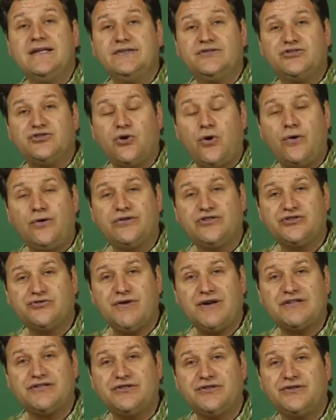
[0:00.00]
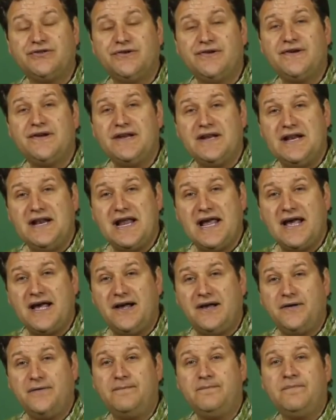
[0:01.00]
Soil structure
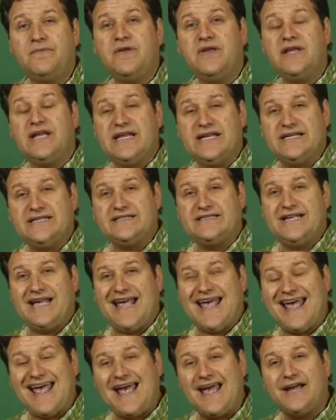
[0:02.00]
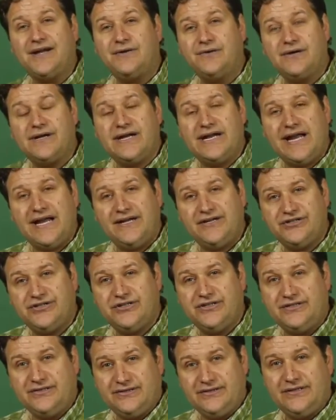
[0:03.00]
now is the
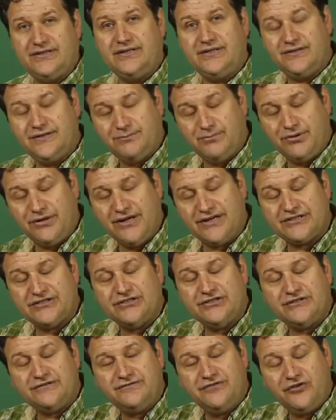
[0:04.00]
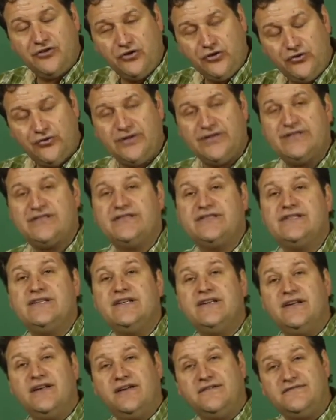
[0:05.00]
aggregation, the production of units
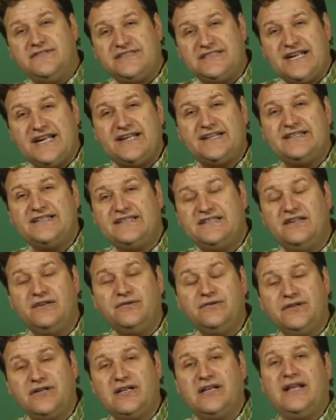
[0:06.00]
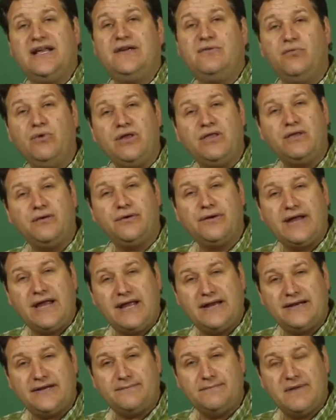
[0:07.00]
of sand, silt, and clay with
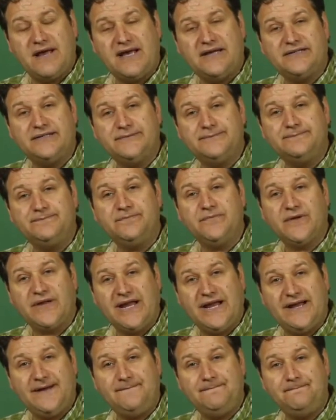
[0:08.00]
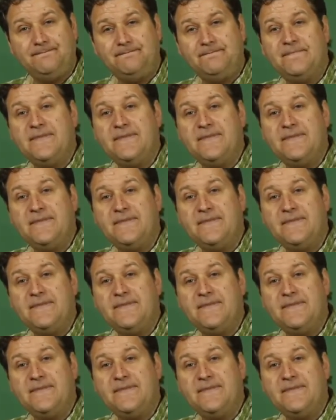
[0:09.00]
organic matter, okay?